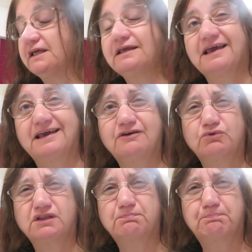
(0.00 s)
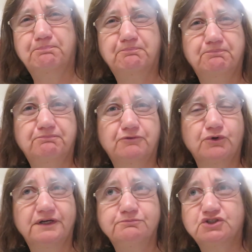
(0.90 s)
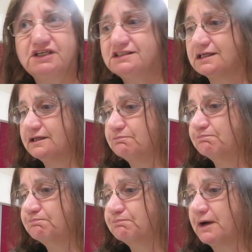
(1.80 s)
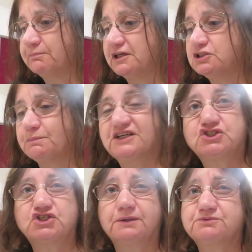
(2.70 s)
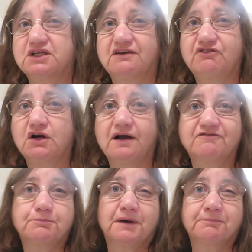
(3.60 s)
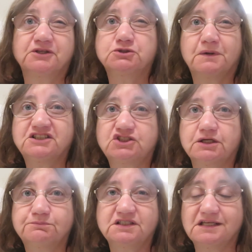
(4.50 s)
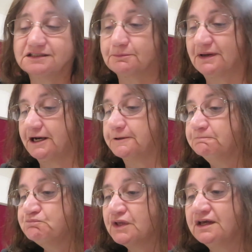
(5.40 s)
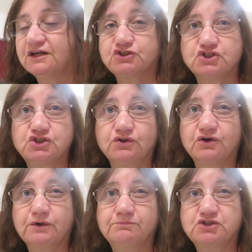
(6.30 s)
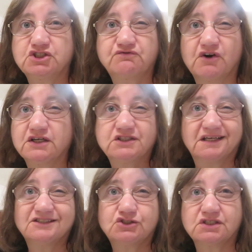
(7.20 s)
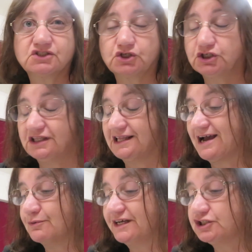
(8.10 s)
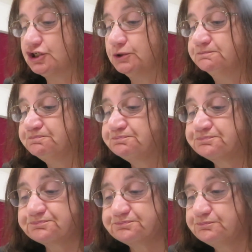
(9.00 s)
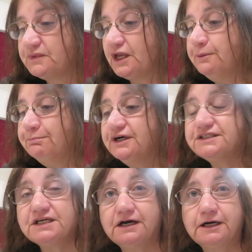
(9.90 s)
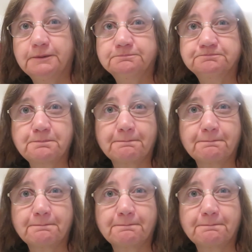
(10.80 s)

cake with cream cheese and pumpkin spice chips. And if you don't have the pumpkin spice chips, it doesn't matter. Just do the cream cheese frosting. It's just good that way too. But I'm